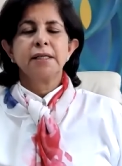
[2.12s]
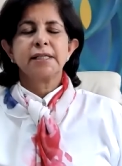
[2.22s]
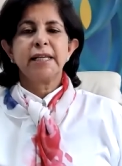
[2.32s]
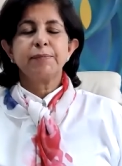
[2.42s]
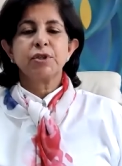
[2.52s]

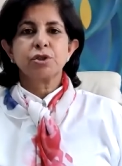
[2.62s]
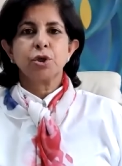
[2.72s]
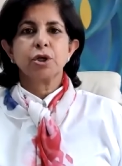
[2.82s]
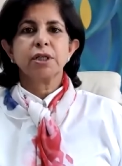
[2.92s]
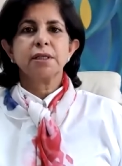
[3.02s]
Sleep
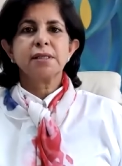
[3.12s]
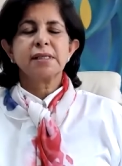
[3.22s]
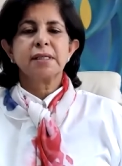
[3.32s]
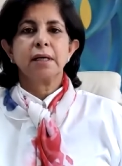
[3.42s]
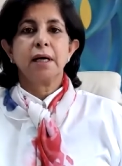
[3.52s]

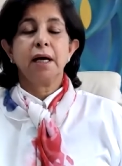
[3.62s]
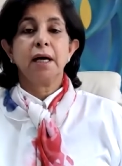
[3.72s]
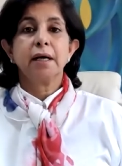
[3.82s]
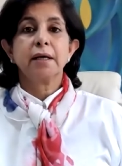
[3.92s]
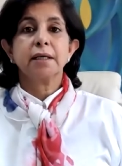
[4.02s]
disorders
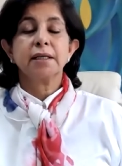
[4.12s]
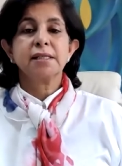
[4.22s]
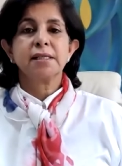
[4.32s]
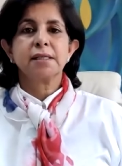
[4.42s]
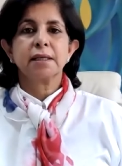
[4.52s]
are a
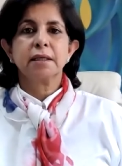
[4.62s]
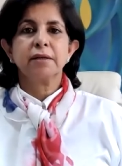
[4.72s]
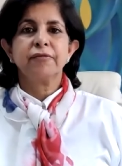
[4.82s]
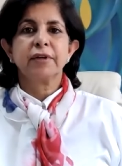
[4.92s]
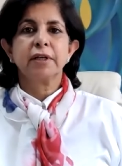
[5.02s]

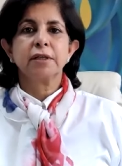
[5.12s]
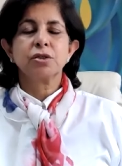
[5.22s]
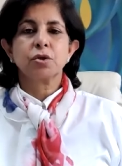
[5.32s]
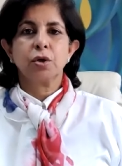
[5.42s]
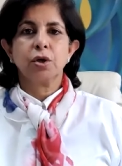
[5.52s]

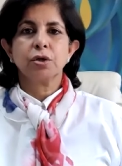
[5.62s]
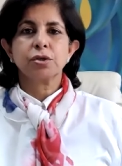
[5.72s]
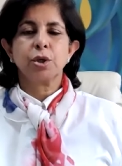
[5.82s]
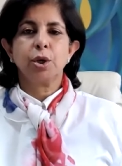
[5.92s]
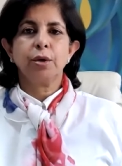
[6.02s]
significant
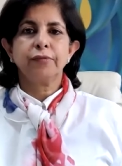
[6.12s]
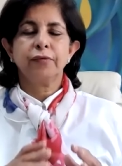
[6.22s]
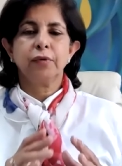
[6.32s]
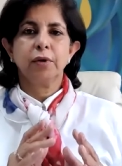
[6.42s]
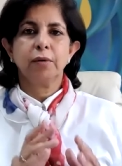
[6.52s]
cause of
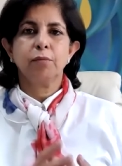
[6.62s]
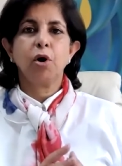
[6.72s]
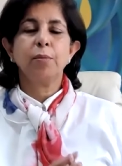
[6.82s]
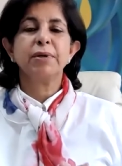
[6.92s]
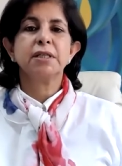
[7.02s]

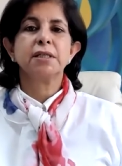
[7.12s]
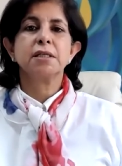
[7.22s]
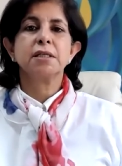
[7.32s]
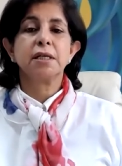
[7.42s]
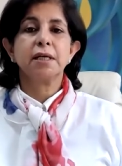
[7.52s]

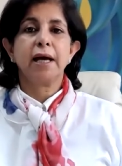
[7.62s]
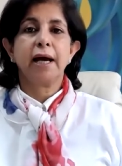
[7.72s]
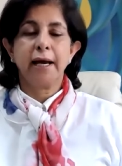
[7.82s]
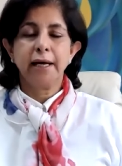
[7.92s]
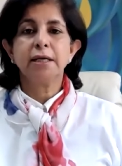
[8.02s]
morbidity
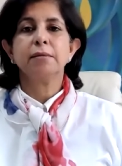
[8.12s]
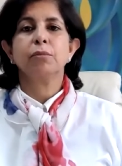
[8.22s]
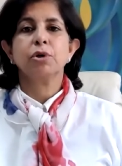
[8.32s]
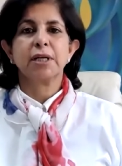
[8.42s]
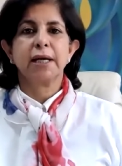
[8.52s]
and
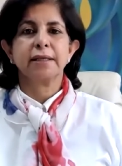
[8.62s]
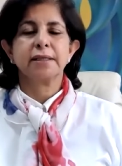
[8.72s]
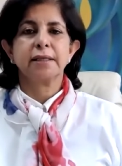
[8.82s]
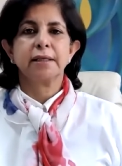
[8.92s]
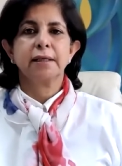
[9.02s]

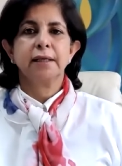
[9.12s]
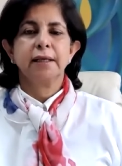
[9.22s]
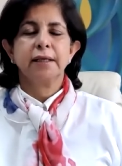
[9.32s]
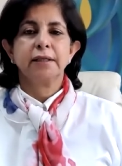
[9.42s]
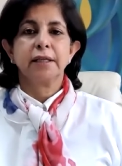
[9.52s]
mortality.
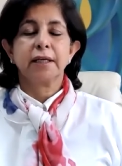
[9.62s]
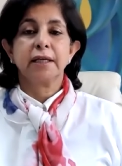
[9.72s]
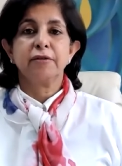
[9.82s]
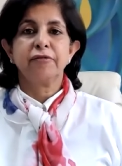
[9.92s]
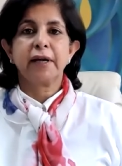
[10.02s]
They
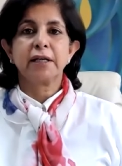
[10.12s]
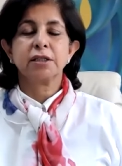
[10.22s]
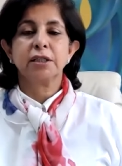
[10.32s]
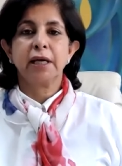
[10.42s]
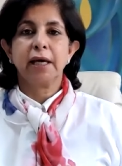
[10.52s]
can affect
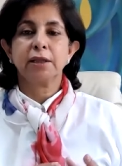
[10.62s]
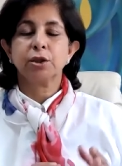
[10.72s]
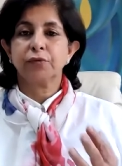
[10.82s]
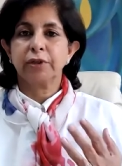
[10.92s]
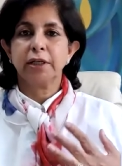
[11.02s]
the health
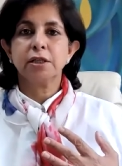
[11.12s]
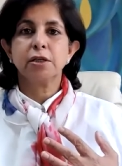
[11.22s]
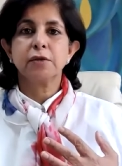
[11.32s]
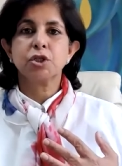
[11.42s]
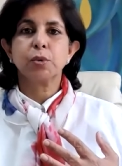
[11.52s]
of an
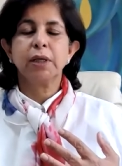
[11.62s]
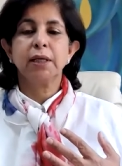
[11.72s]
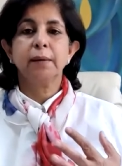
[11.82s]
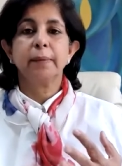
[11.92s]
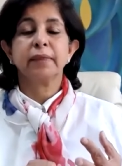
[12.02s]

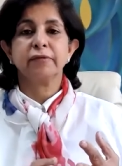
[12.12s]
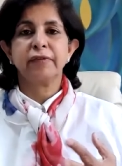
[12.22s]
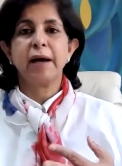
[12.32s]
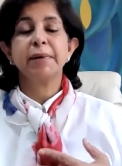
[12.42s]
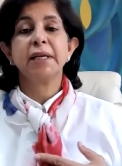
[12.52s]
individual, the
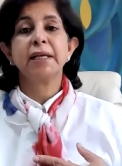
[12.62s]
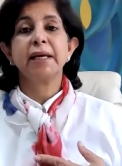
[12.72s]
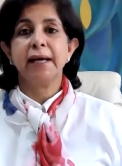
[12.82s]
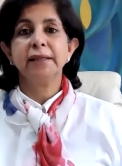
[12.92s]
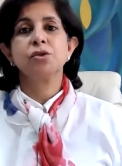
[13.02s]
family,
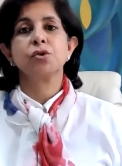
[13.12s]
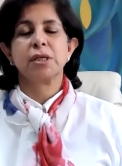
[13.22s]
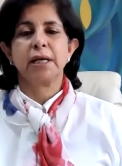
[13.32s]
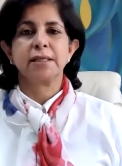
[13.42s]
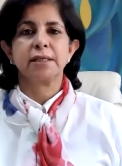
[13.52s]
and the
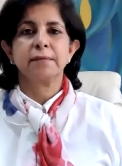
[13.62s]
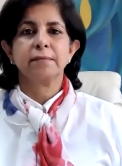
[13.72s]
society.